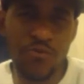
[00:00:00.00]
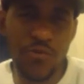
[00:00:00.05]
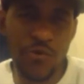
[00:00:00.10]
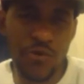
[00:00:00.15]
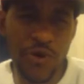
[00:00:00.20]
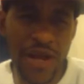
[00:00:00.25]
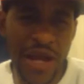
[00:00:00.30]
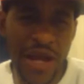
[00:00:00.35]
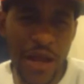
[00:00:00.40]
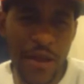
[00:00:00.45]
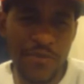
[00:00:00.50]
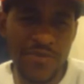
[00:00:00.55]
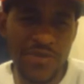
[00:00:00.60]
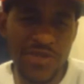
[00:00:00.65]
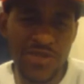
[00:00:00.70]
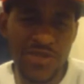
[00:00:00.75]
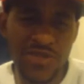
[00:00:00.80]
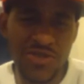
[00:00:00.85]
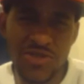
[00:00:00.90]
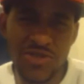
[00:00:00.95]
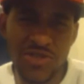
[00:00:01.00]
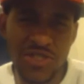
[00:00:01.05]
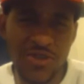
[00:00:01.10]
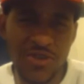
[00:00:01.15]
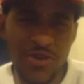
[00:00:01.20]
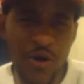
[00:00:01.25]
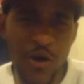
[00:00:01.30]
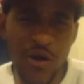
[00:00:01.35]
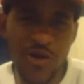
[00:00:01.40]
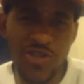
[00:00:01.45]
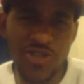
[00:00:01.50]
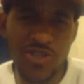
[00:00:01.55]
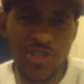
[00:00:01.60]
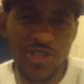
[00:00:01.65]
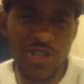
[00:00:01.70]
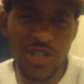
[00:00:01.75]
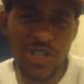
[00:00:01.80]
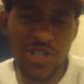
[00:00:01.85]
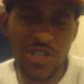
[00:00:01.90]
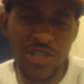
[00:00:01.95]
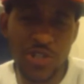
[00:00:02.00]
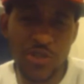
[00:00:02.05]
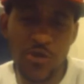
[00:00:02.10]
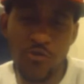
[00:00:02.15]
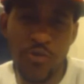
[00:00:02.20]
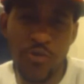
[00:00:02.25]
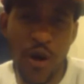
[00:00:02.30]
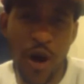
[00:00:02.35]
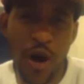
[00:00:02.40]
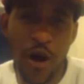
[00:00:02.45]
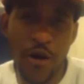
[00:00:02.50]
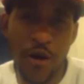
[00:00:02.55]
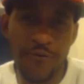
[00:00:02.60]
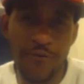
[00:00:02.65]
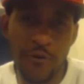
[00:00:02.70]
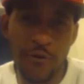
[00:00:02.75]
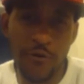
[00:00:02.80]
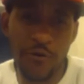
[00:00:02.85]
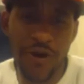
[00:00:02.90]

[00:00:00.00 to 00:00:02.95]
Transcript: Rams. Seahawks just too powerful